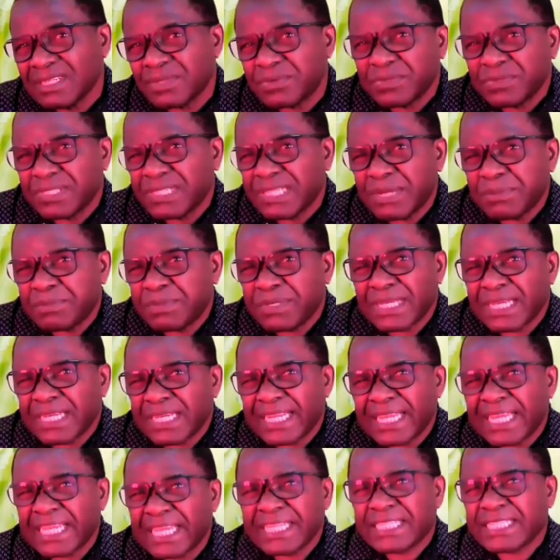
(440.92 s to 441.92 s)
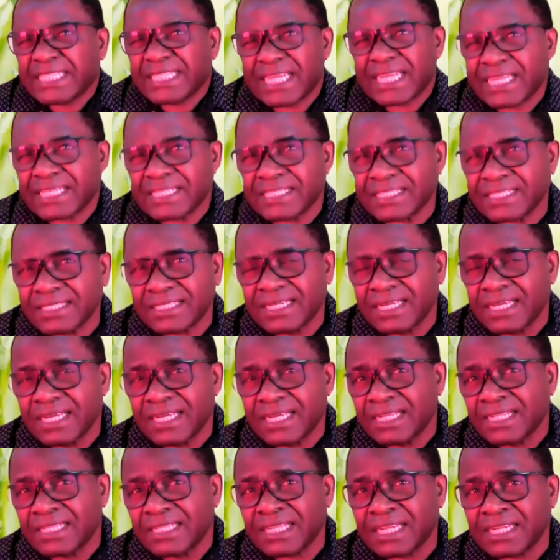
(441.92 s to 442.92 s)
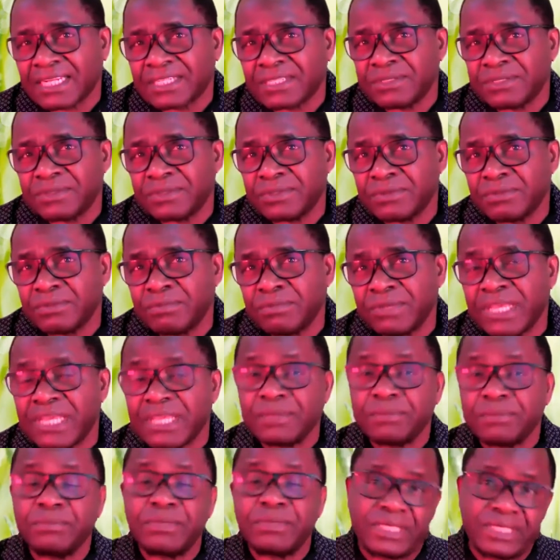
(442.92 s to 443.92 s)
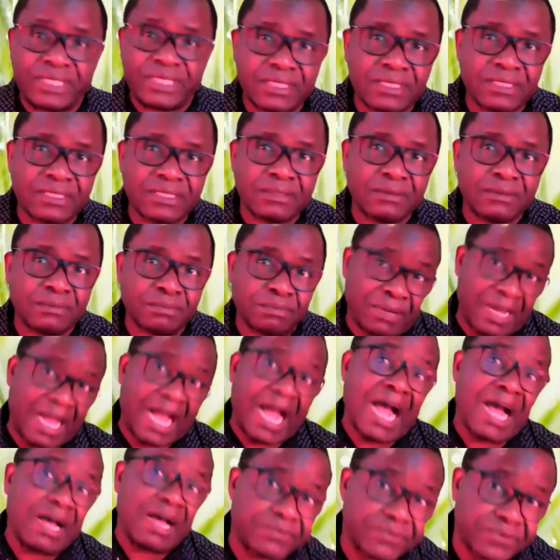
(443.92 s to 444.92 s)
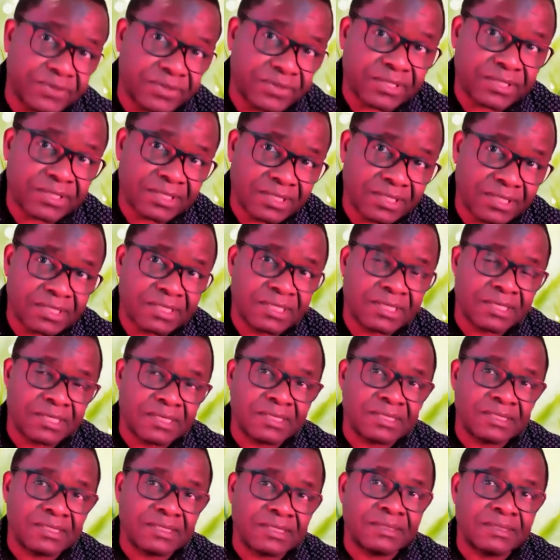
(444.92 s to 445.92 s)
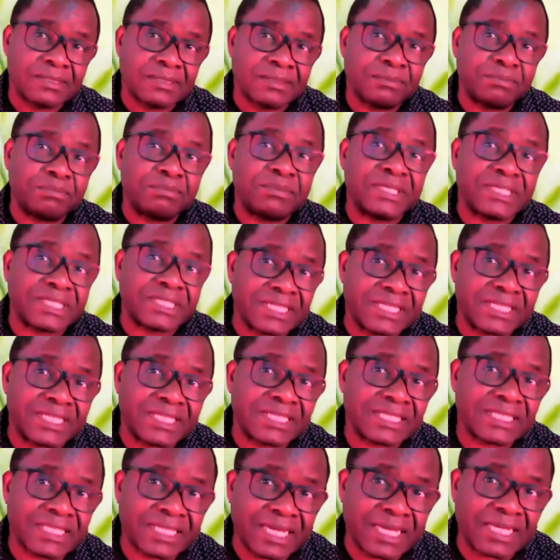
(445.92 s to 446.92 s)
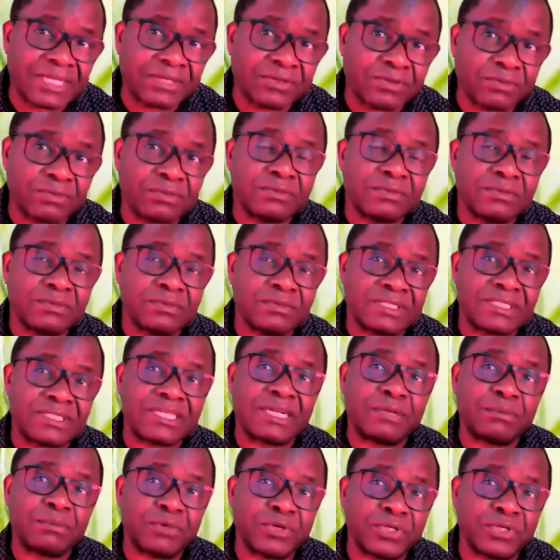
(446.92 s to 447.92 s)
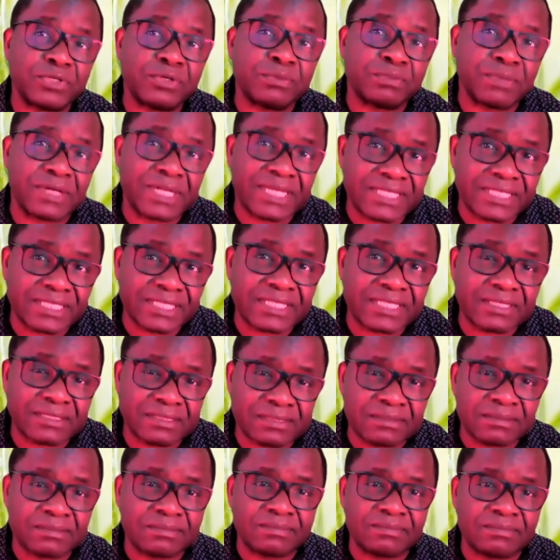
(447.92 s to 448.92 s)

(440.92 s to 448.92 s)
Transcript: Could there be any chance that you may be perhaps miss this kind of ceremonial blessing.